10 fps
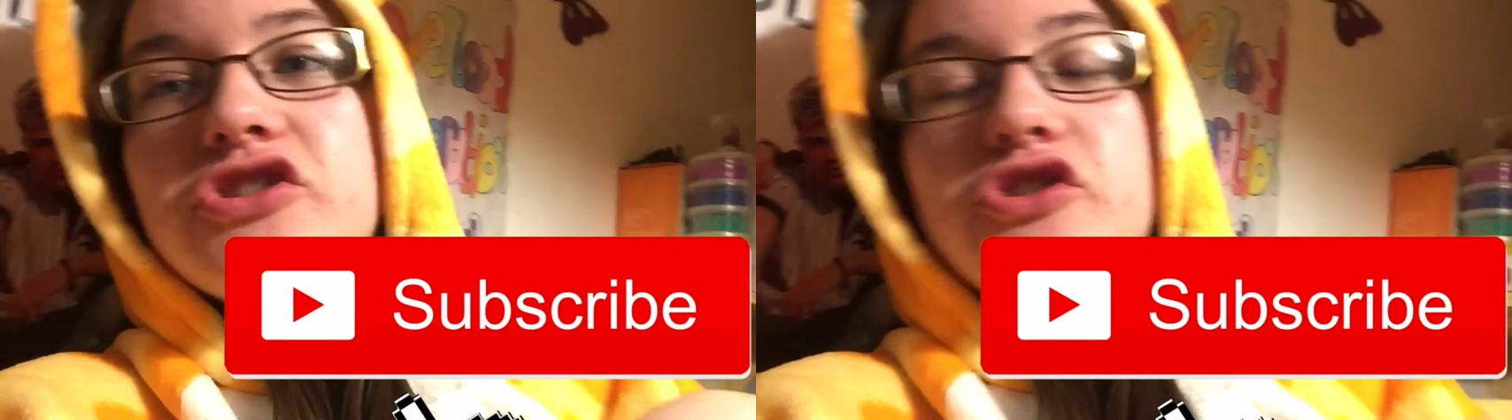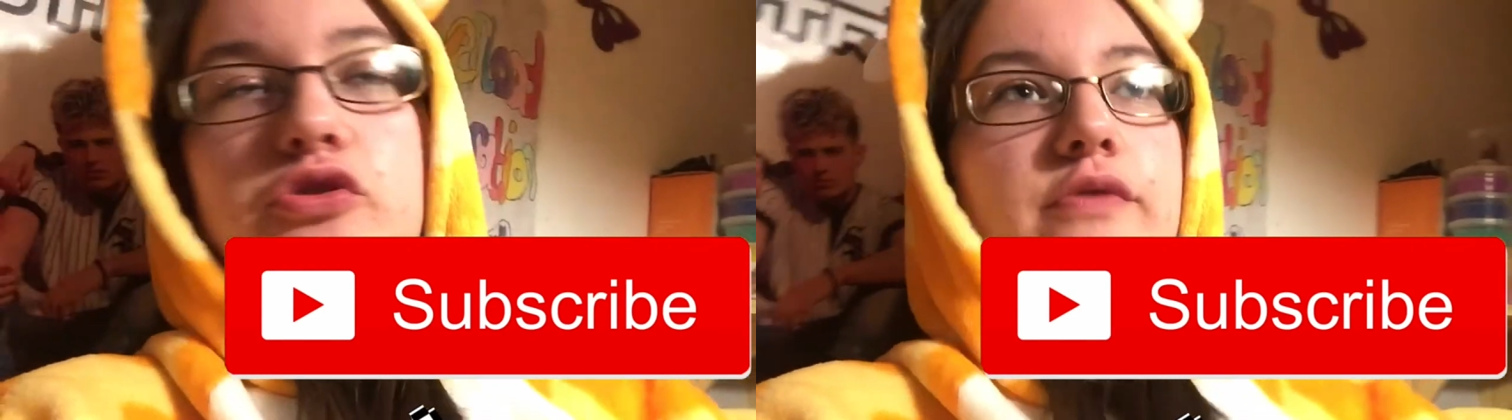
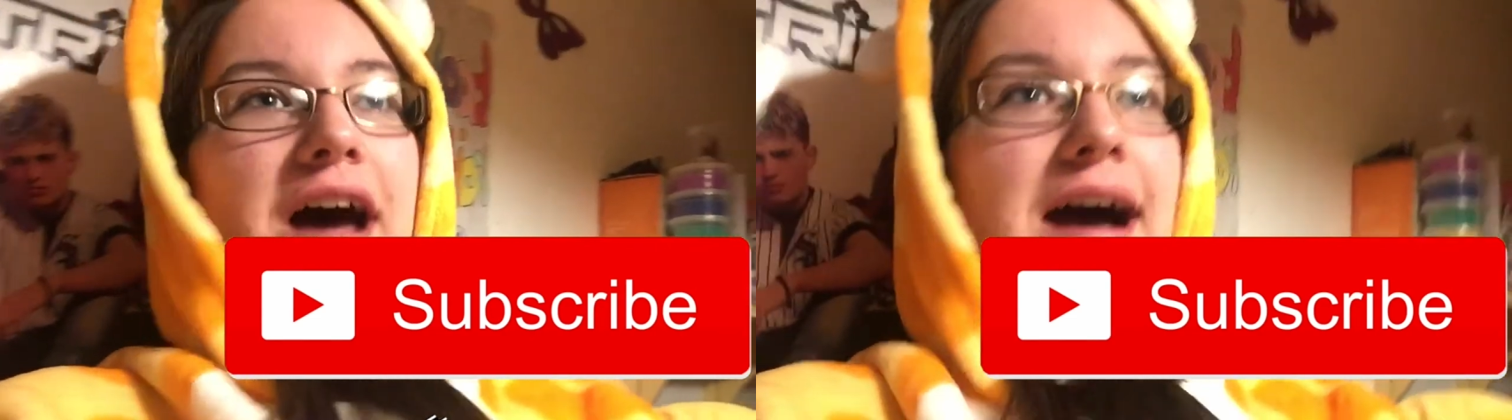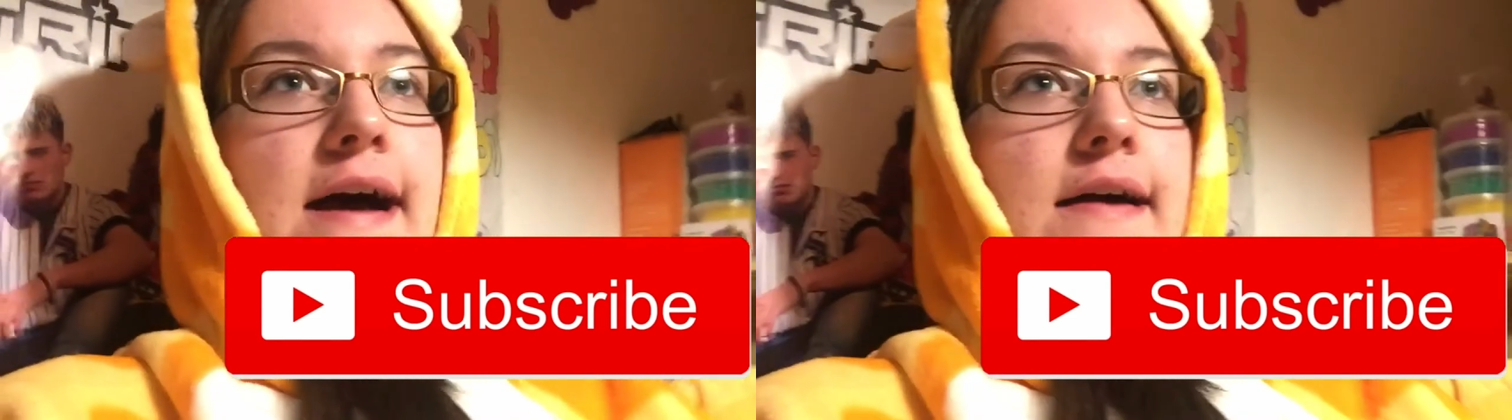do
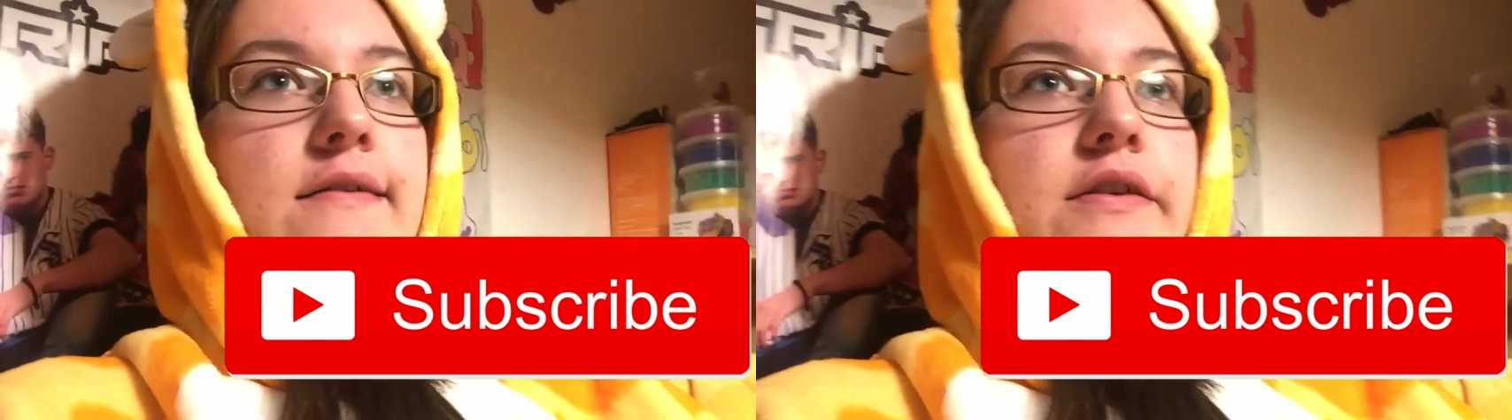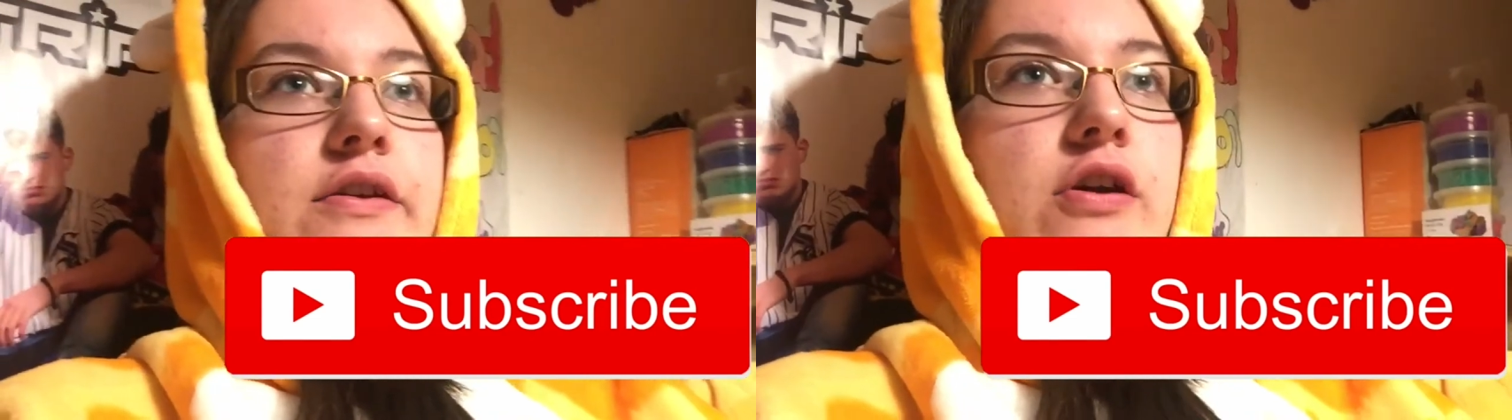that,
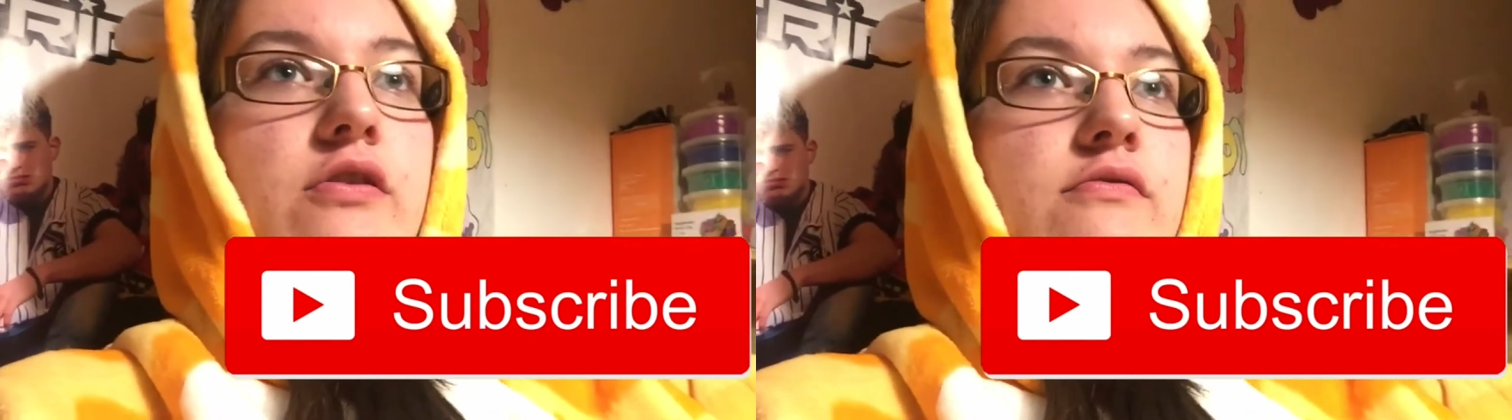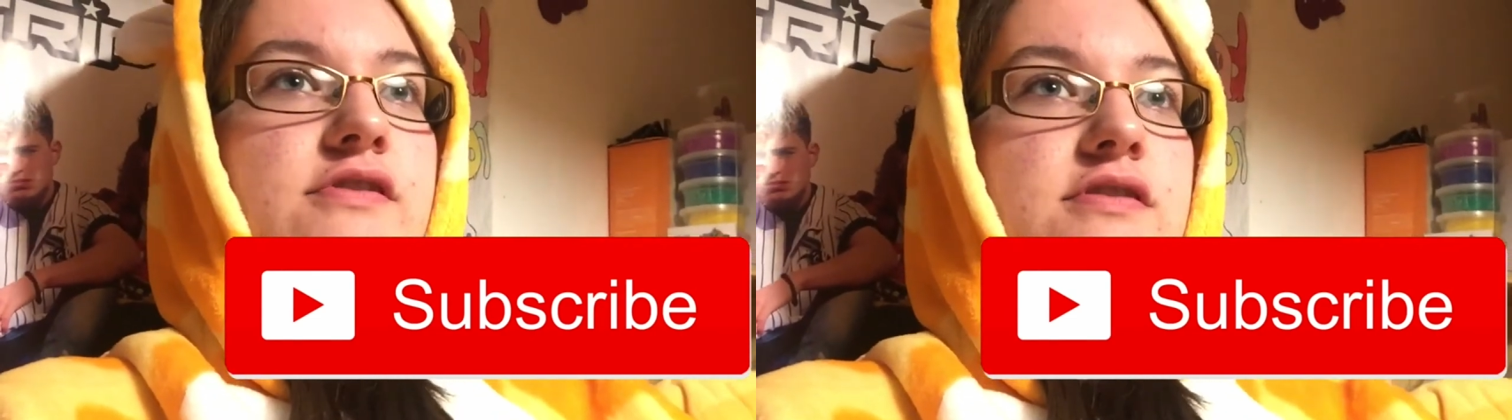you
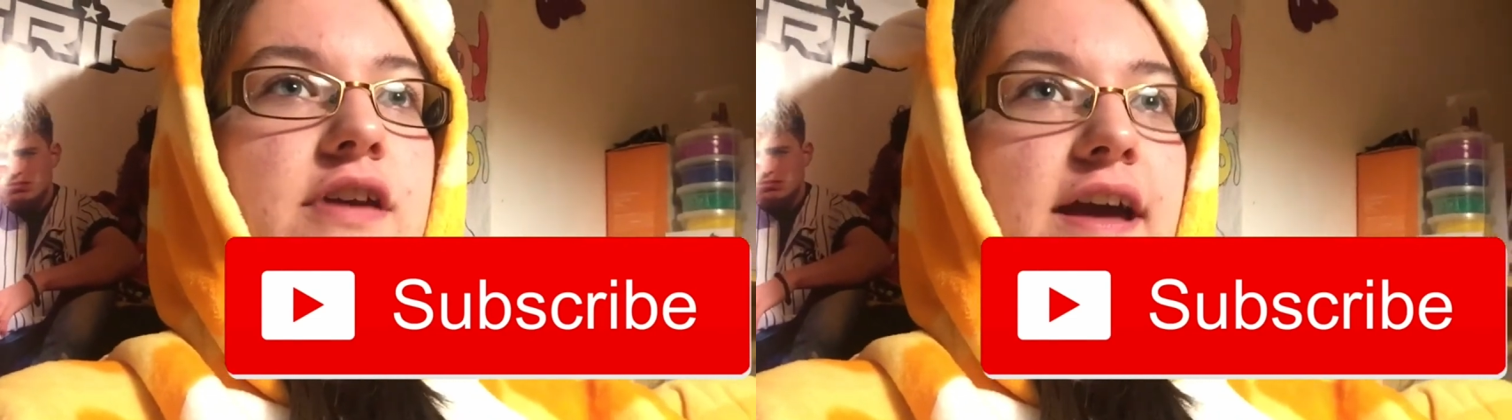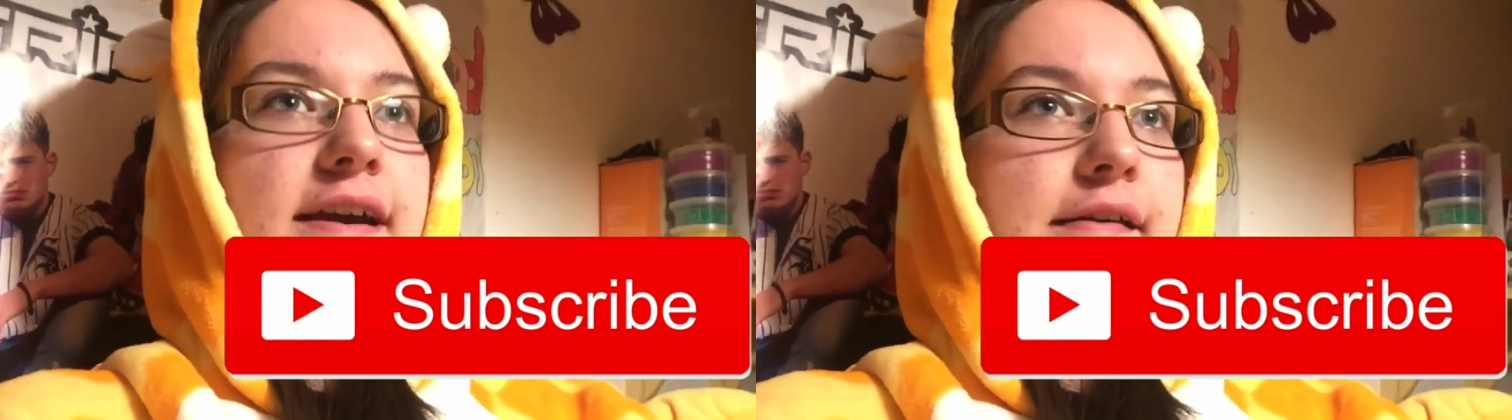know, just
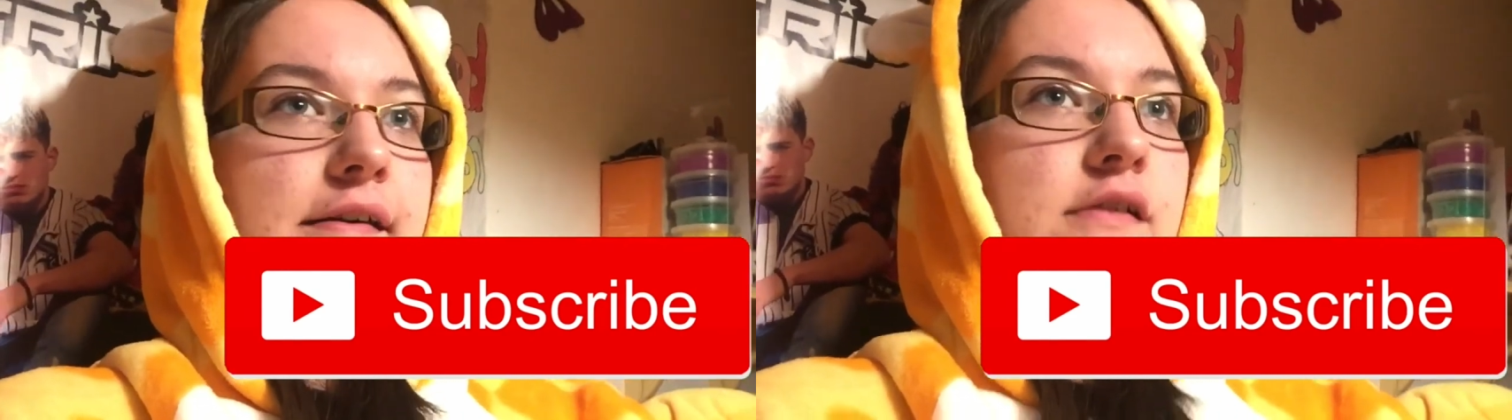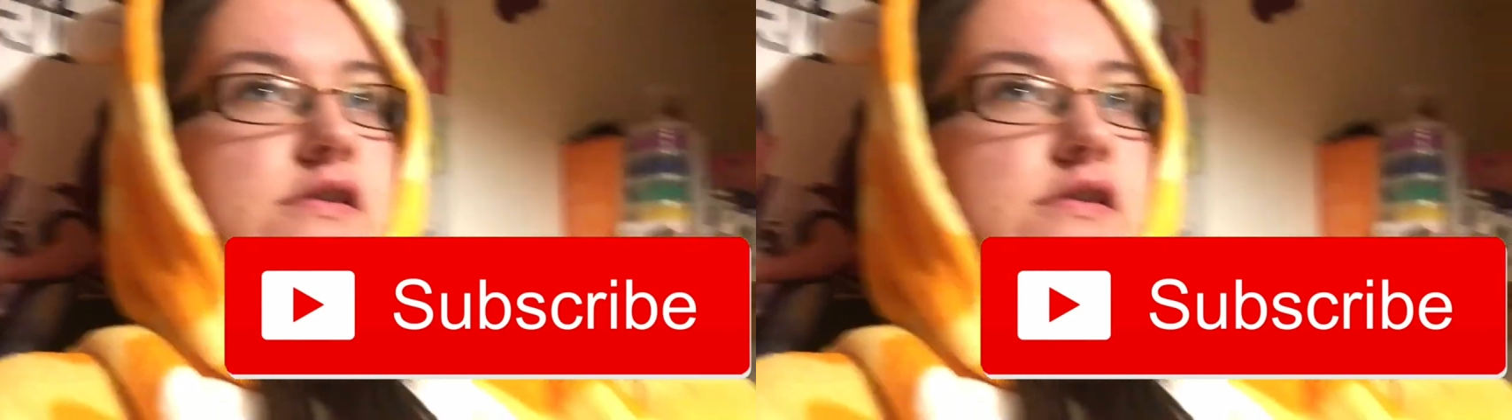yeah,